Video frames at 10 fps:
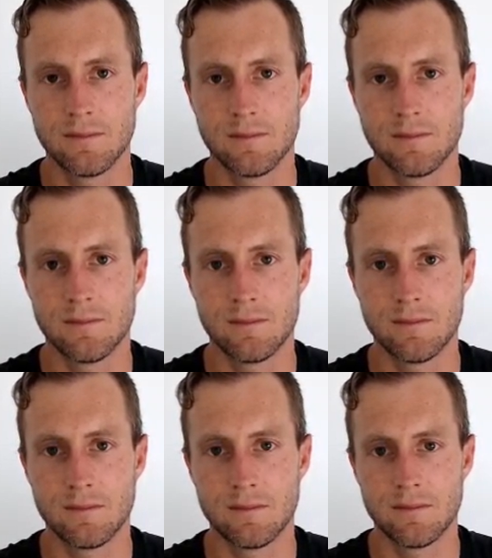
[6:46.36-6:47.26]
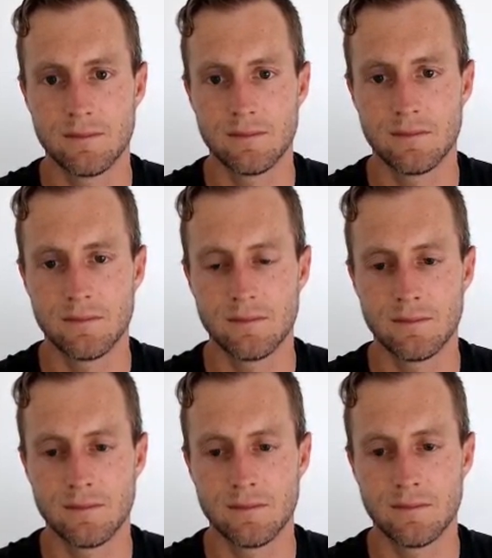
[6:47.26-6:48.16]

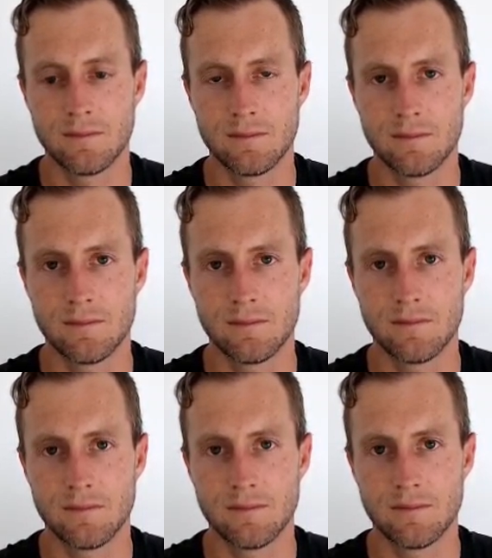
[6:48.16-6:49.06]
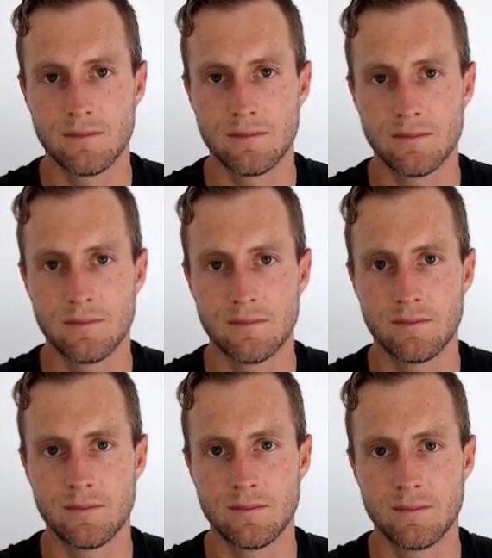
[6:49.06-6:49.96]

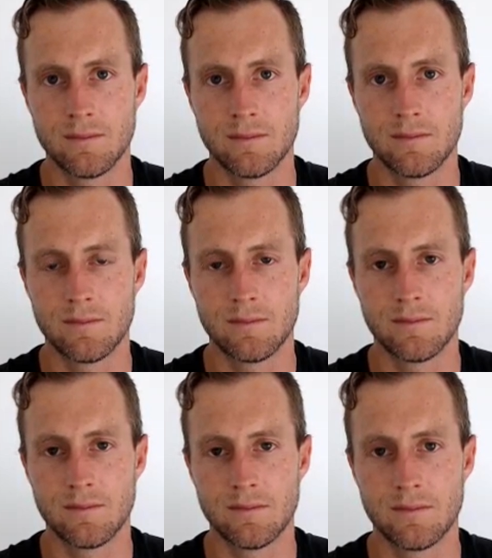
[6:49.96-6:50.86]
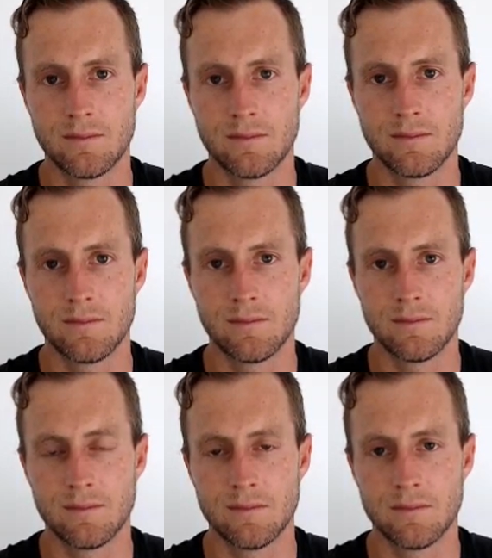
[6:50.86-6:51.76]

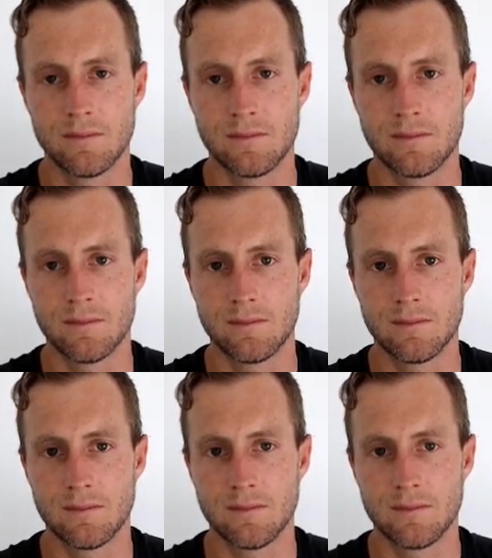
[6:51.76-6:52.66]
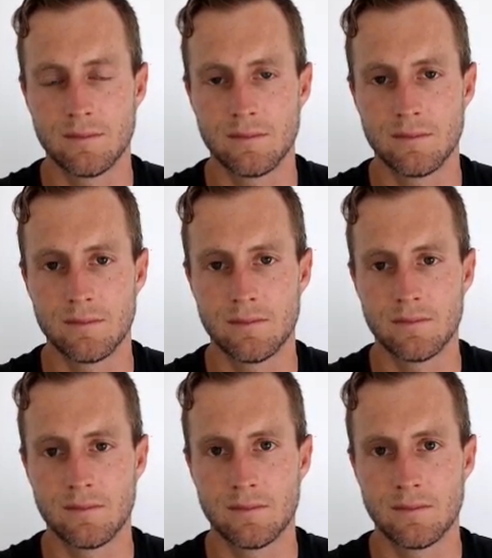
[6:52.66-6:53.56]

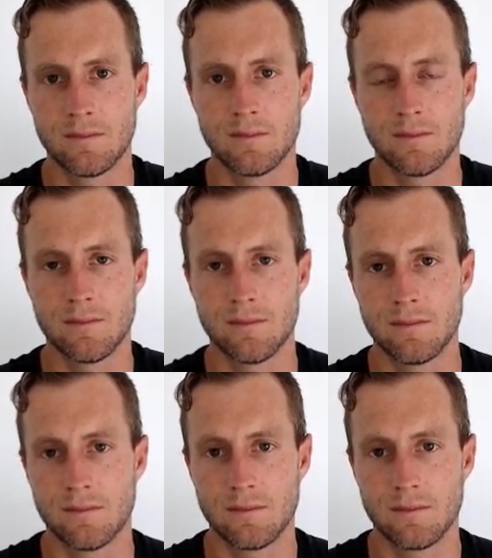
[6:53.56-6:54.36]
This person isn't speaking.